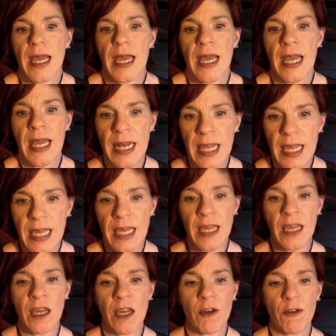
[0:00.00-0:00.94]

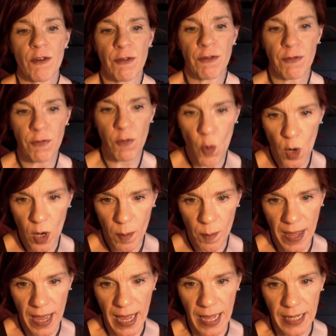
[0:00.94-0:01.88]
any
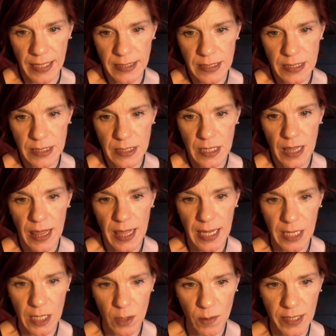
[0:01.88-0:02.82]
format
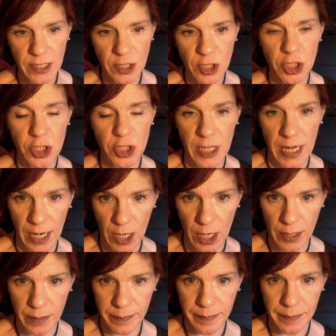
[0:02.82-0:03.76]
that you can
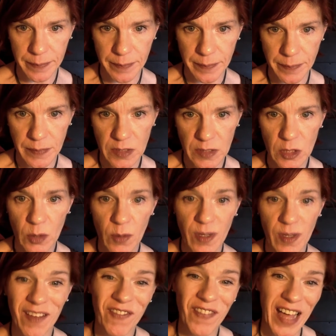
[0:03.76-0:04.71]
share.
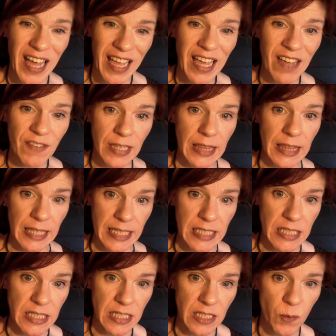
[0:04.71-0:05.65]
So if I haven't
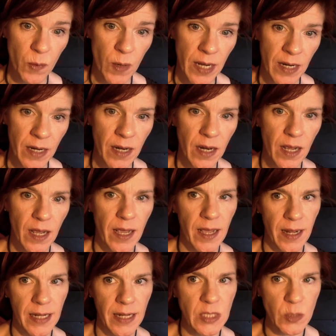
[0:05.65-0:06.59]
listed one
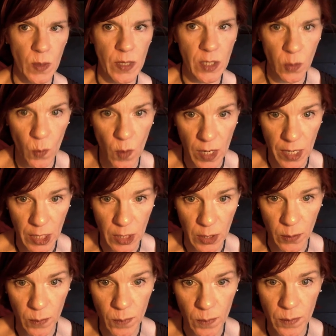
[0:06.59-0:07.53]
and it's one you want to
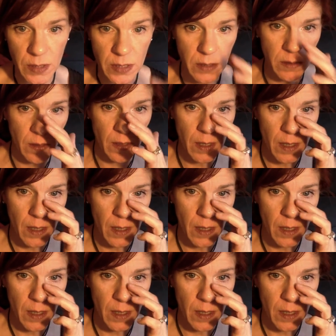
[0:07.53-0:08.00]
use,